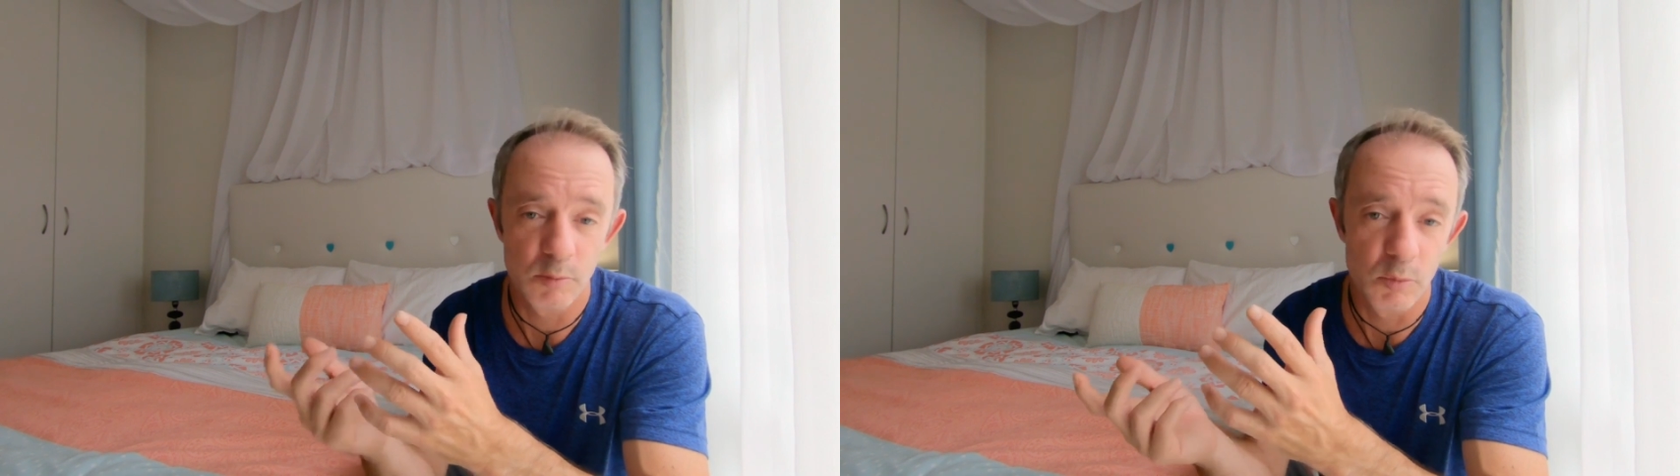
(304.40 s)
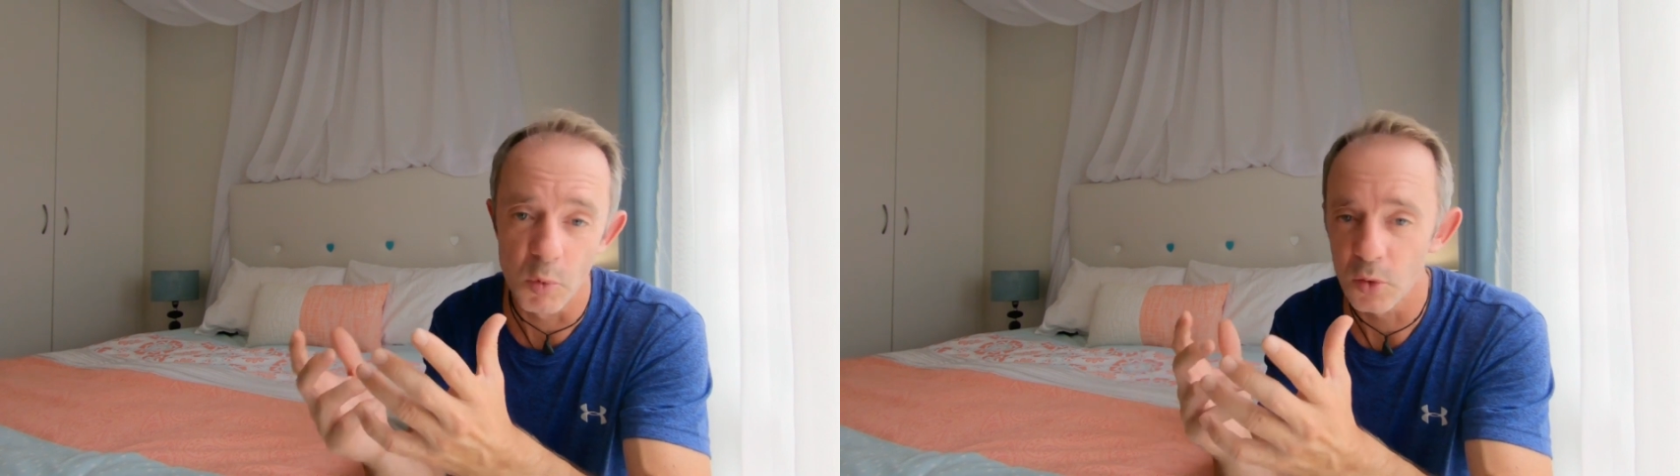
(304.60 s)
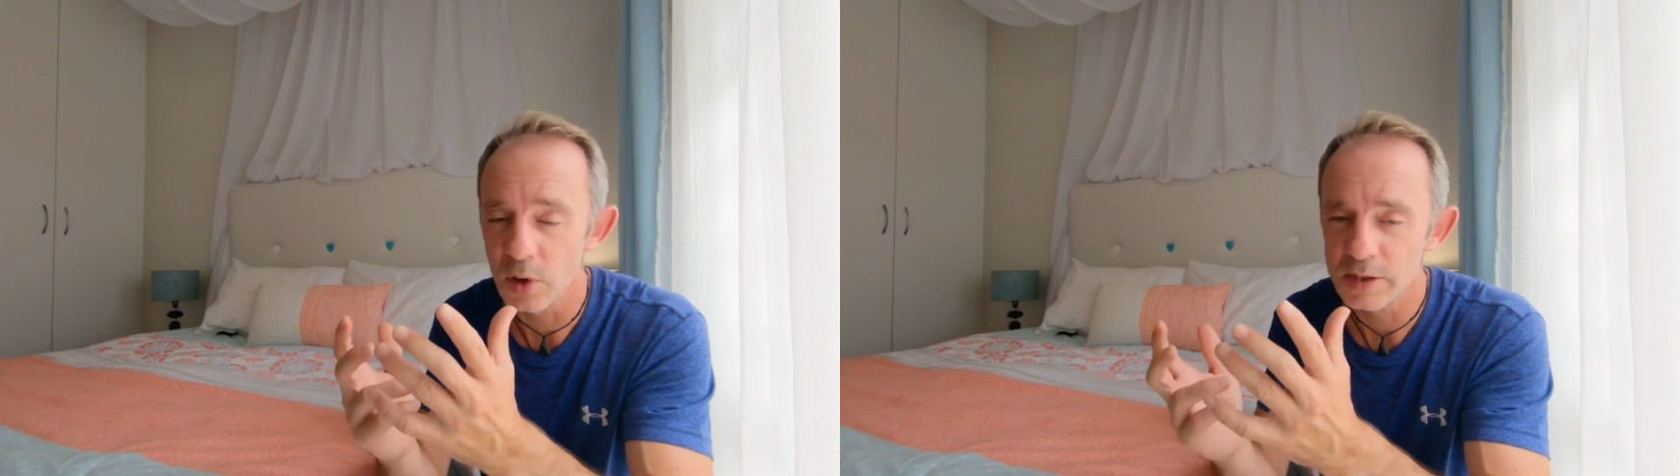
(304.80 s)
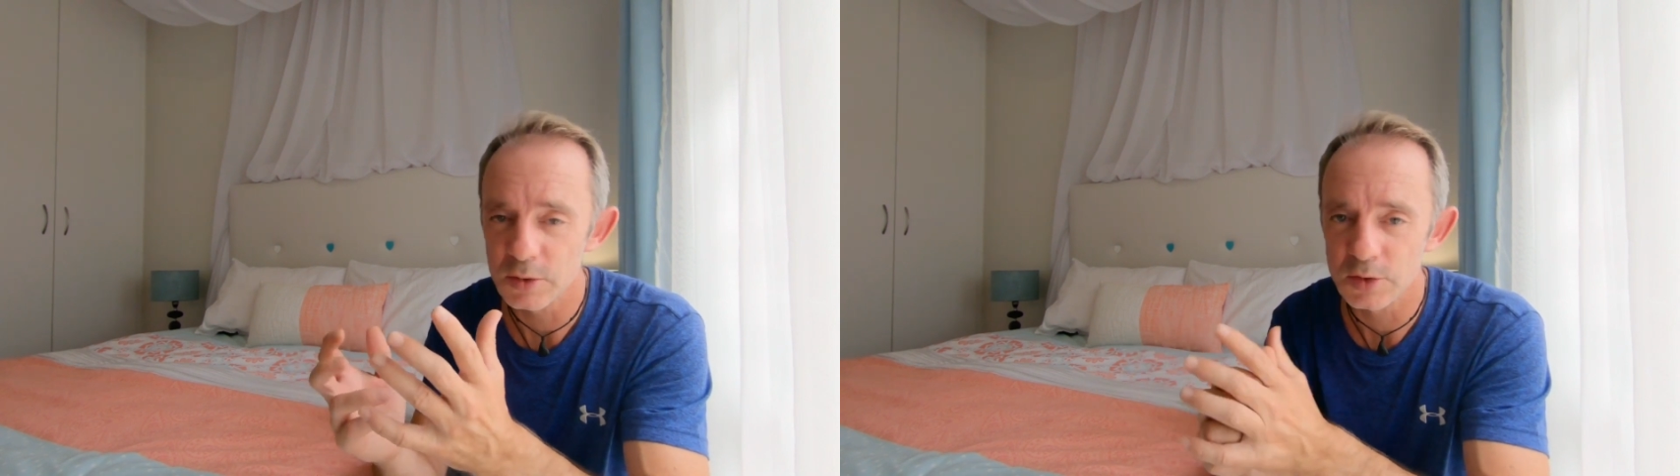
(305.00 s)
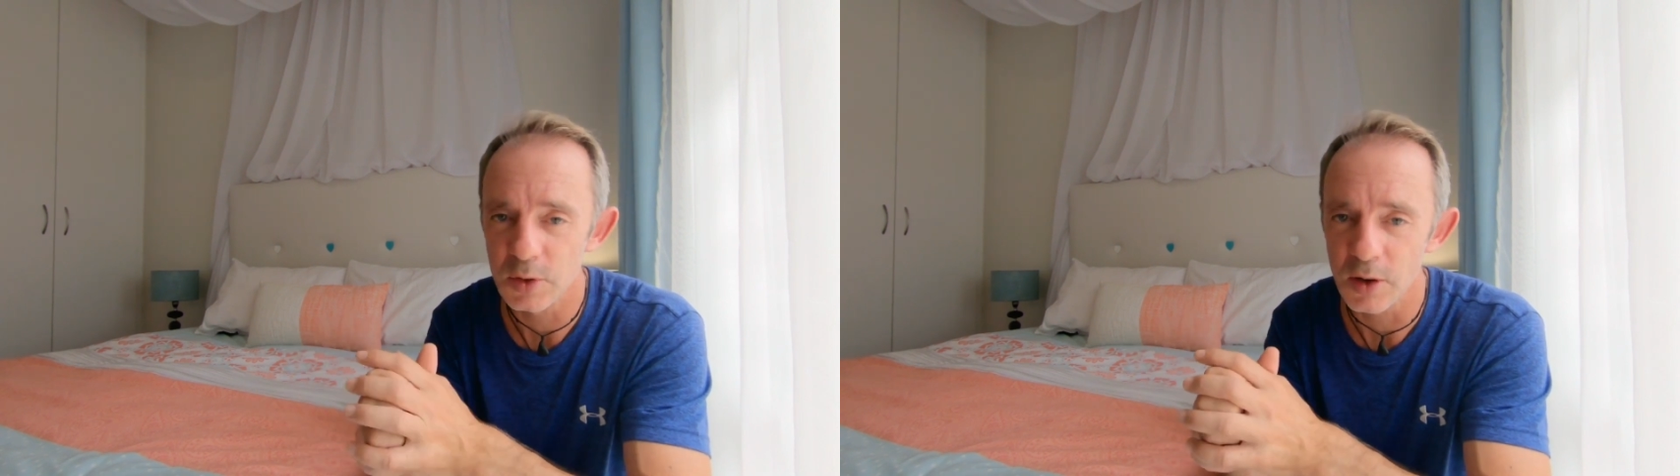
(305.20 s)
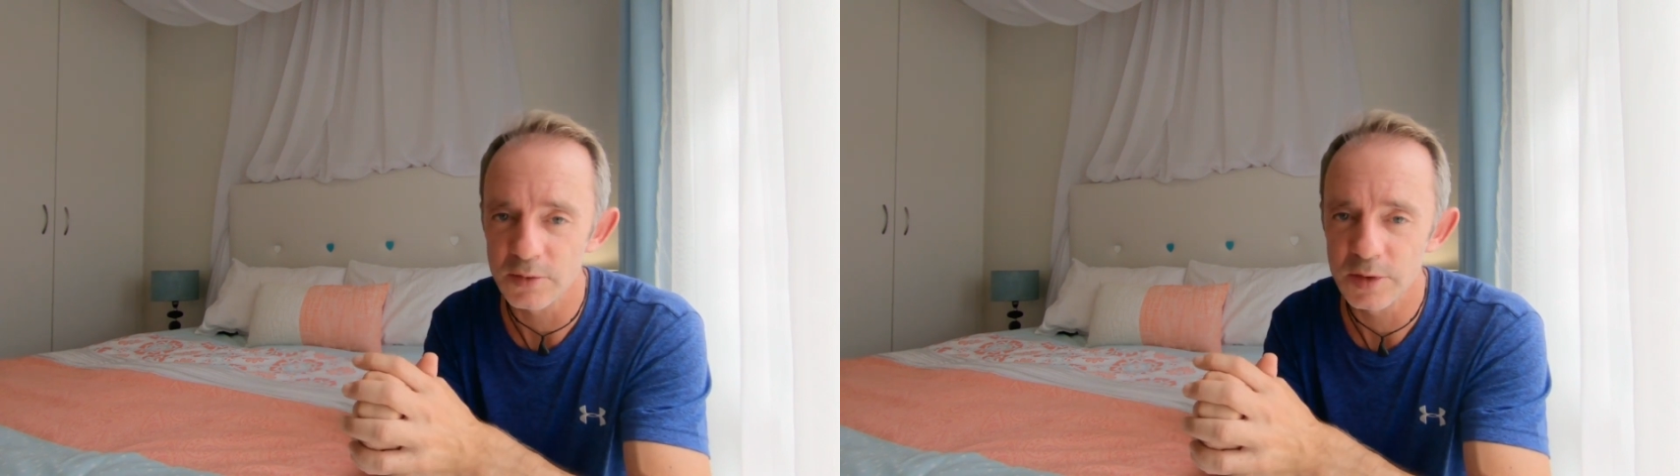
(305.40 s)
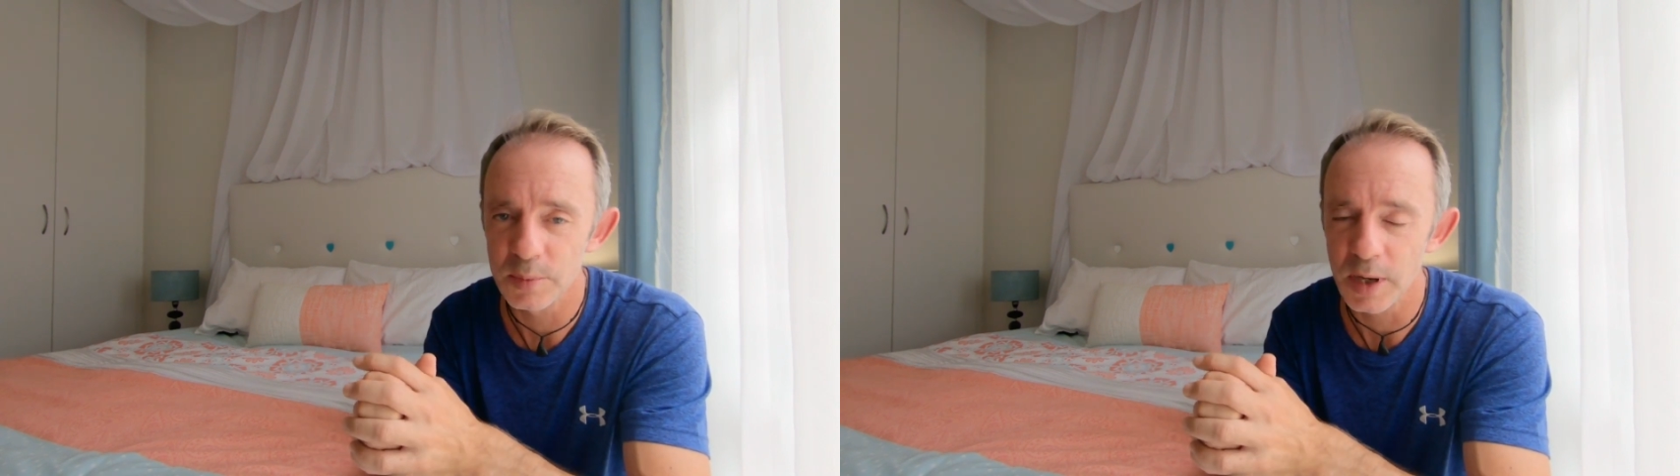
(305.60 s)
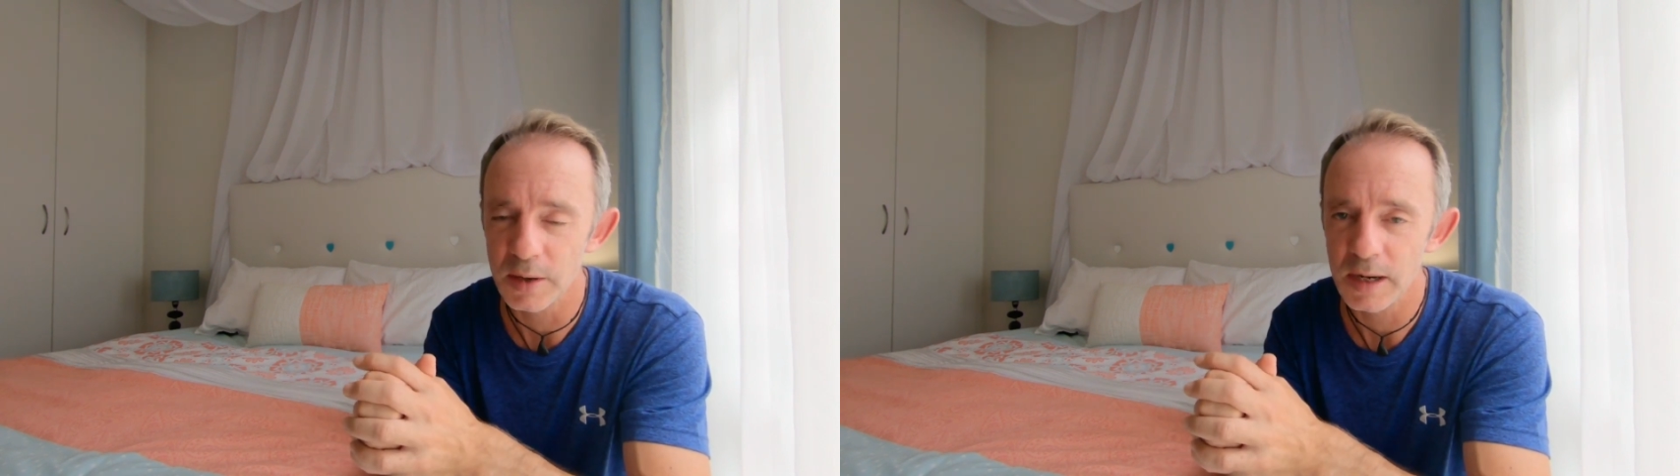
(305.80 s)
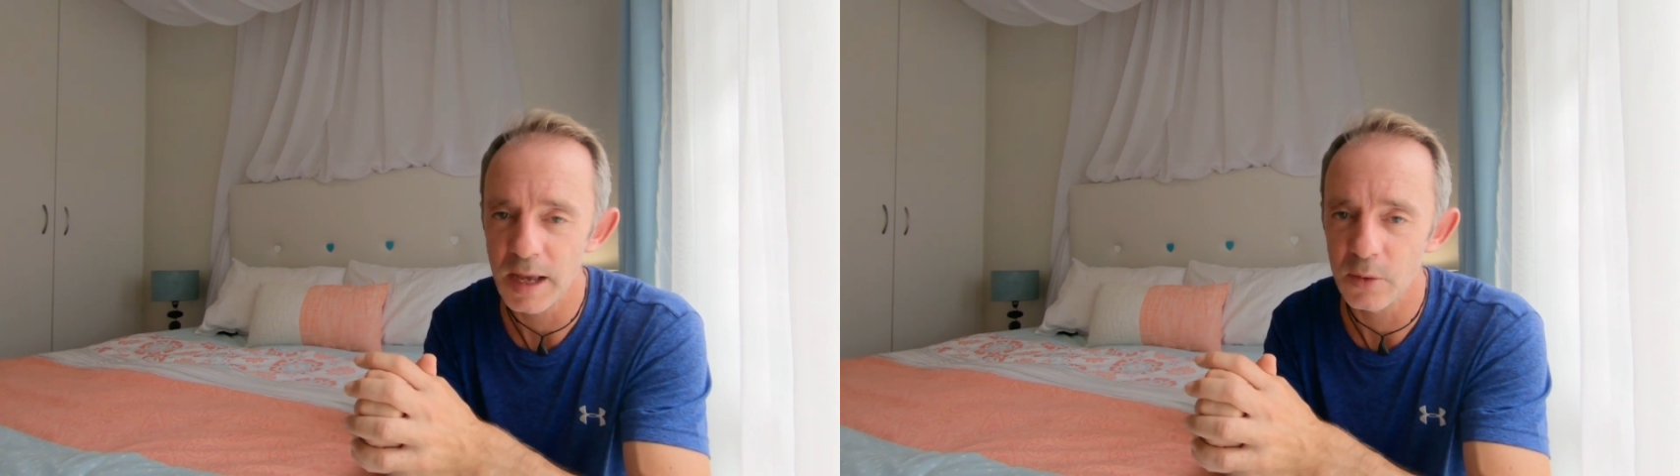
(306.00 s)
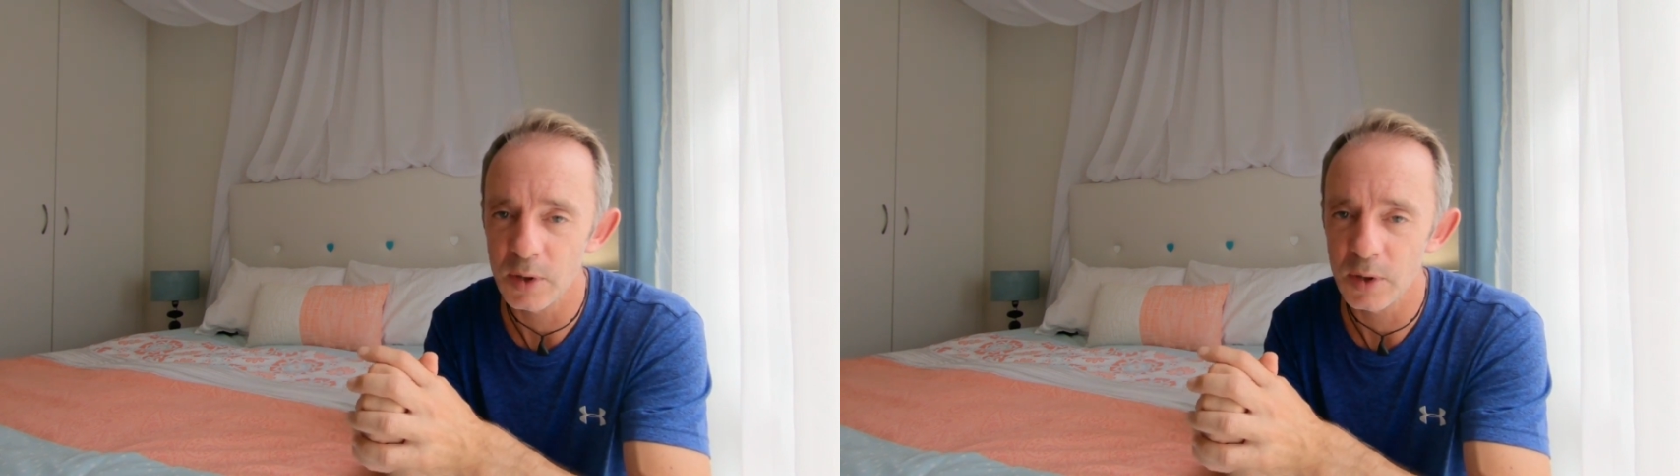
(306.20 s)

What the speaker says: more or less also after about an hour,